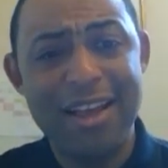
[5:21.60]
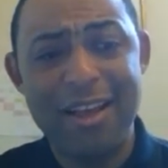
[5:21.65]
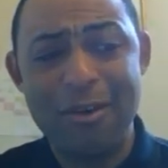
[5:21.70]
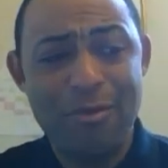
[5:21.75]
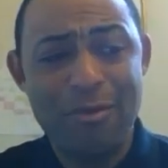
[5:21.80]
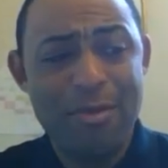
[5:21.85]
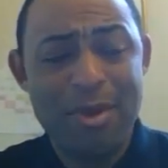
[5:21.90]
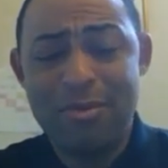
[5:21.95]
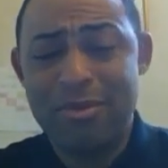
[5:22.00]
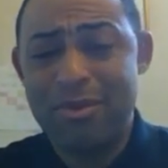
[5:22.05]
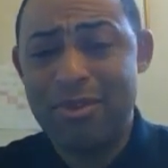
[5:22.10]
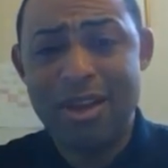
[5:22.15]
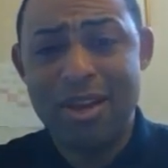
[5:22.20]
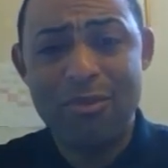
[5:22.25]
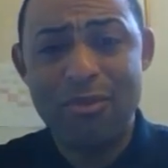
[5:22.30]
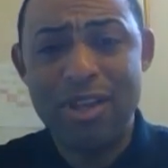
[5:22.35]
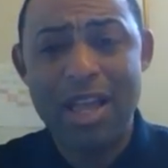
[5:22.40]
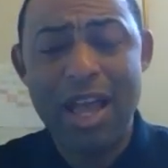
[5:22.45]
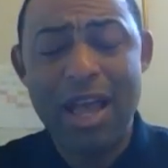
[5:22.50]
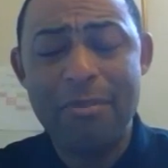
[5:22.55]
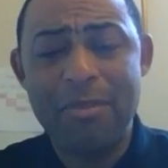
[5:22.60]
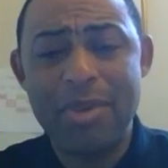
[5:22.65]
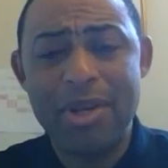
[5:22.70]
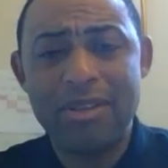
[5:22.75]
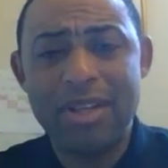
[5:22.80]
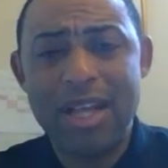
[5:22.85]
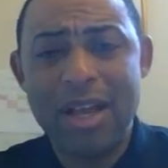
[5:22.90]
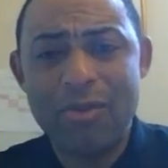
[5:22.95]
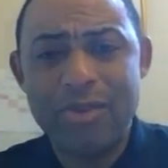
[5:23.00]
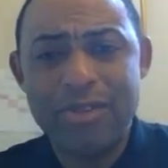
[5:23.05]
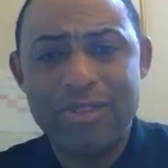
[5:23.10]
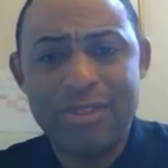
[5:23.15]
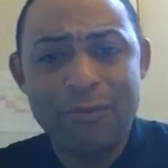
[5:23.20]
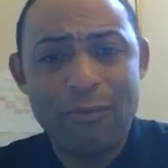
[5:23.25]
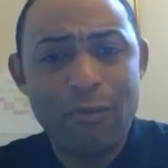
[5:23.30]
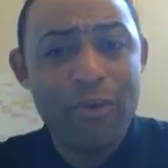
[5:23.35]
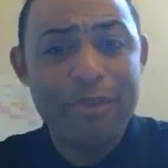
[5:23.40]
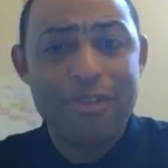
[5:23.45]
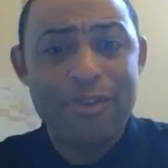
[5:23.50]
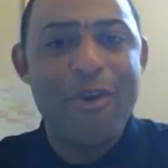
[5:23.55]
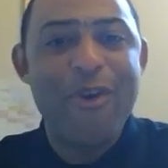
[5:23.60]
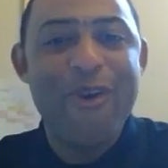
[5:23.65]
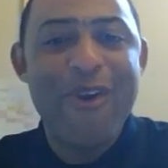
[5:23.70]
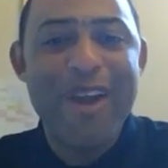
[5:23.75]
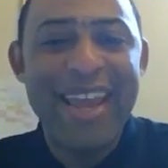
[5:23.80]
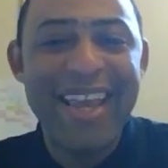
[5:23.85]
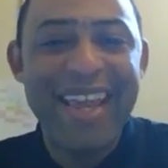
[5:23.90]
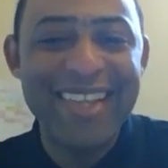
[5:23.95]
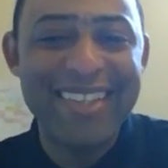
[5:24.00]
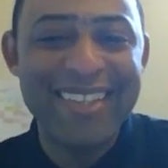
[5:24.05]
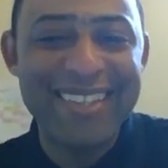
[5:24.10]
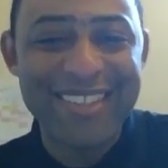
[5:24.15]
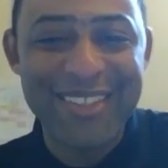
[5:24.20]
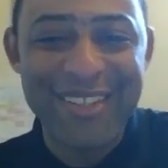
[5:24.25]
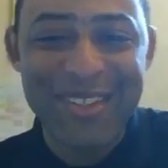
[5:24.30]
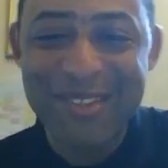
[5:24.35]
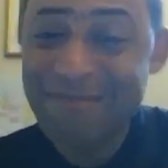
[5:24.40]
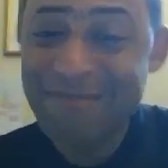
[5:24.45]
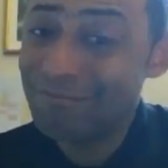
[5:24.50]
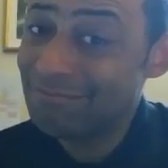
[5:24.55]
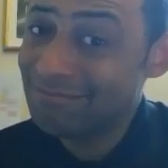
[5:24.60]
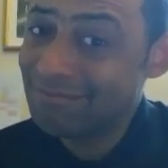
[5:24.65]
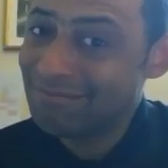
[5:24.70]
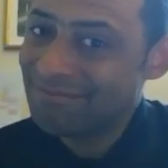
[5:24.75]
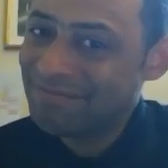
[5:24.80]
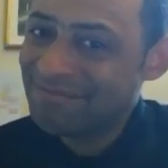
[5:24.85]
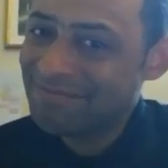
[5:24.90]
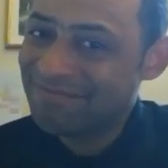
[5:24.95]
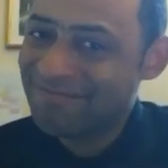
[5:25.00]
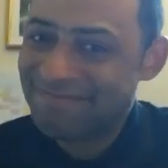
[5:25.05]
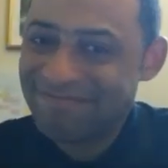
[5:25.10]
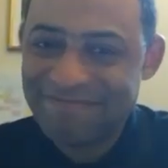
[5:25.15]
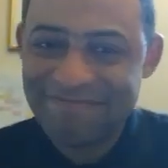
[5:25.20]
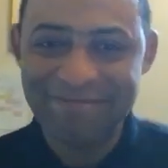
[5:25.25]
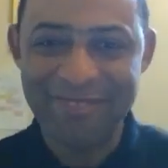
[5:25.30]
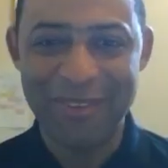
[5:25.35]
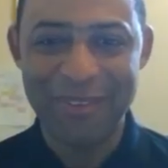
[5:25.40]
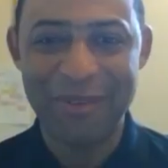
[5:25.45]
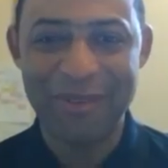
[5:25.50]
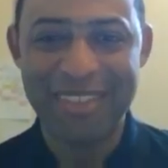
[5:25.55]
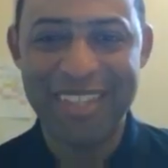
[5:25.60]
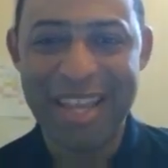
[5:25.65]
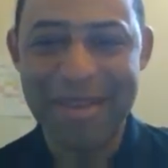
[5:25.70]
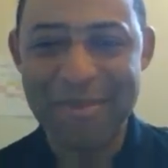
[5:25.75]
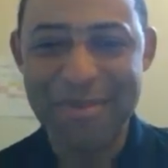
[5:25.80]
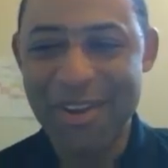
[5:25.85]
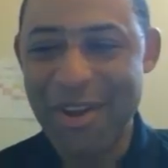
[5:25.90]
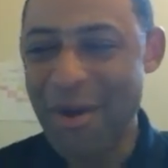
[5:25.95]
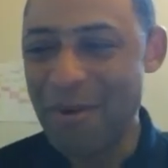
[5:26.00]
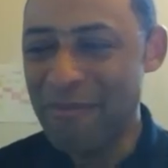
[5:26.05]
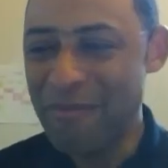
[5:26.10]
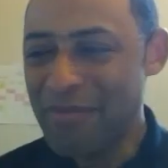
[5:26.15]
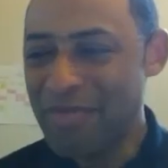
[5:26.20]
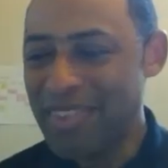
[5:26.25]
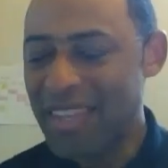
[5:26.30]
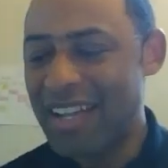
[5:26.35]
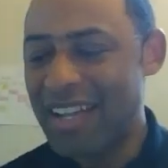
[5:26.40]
remember I was in fourth grade, so long time ago.